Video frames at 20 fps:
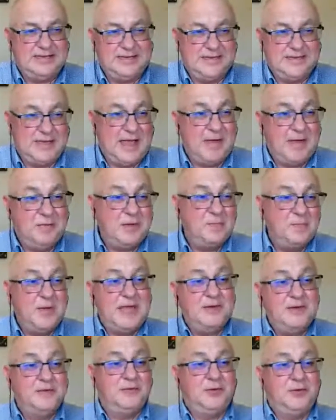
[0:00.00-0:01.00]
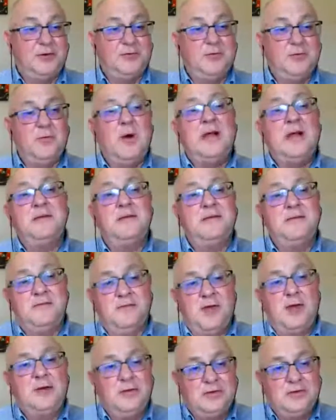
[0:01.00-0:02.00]
Having been through one
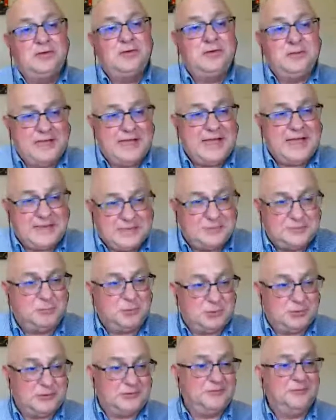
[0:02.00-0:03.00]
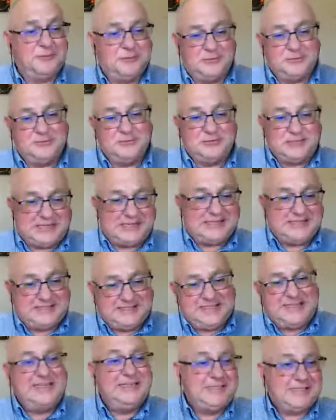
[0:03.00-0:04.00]
total export from
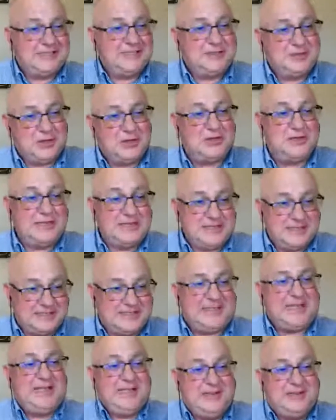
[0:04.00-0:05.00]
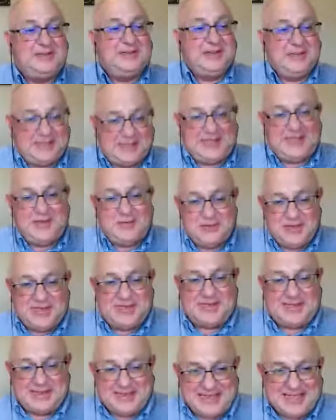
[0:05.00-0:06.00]
6senses.nz to
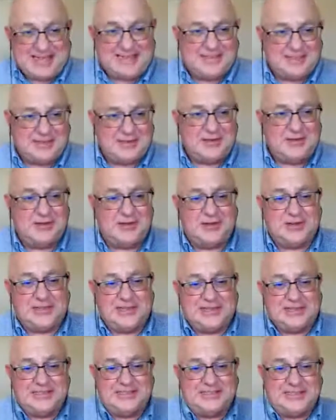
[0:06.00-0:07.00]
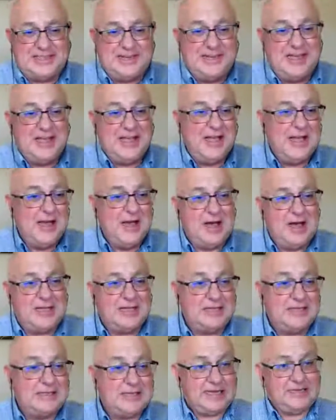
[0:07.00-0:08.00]
kiwiconnexion.nz, I can
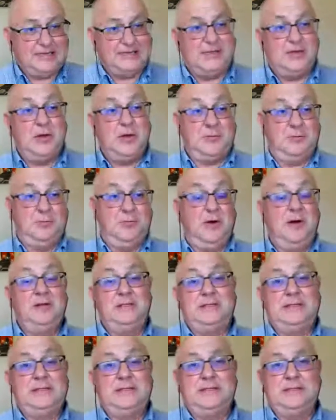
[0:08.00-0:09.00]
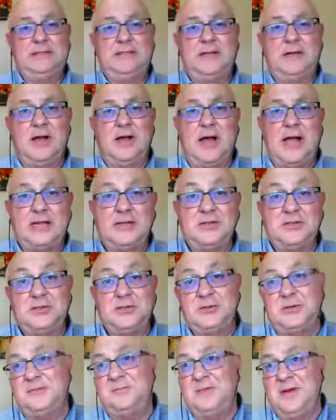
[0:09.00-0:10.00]
say it's not a process that I
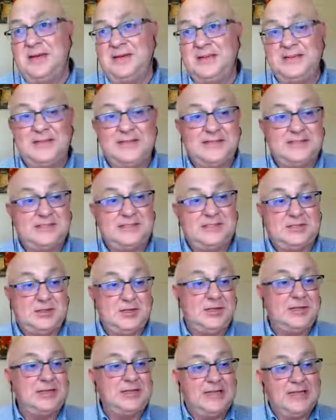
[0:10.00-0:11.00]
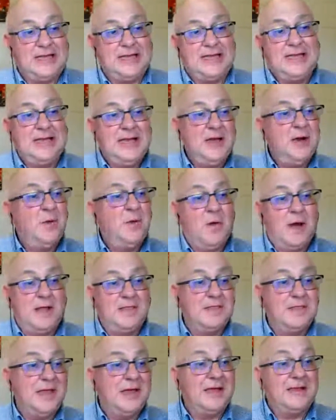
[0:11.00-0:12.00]
enjoyed, but it is certainly
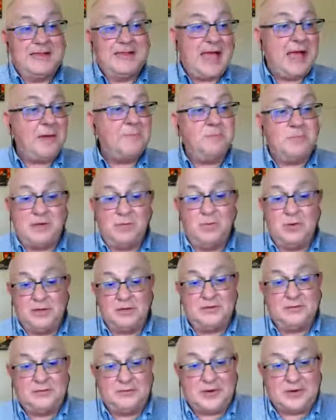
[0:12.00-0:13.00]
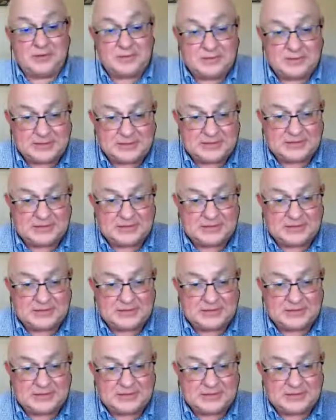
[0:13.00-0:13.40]
one that can be worked through.